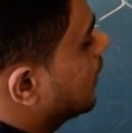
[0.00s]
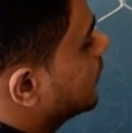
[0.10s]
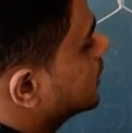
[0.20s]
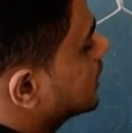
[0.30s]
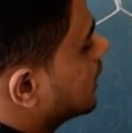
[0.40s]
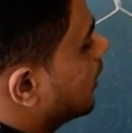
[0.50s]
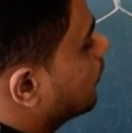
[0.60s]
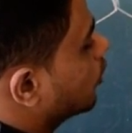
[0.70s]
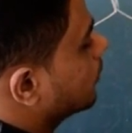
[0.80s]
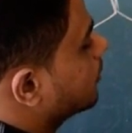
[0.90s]
which is
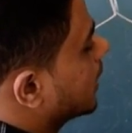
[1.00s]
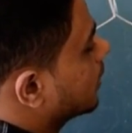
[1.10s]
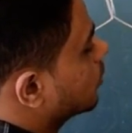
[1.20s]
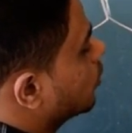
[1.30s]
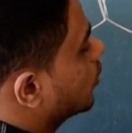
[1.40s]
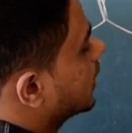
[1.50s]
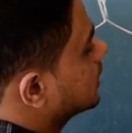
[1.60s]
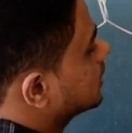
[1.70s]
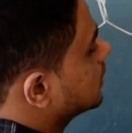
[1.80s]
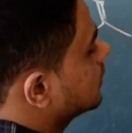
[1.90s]
above the plane,
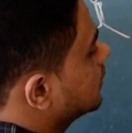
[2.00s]
OH.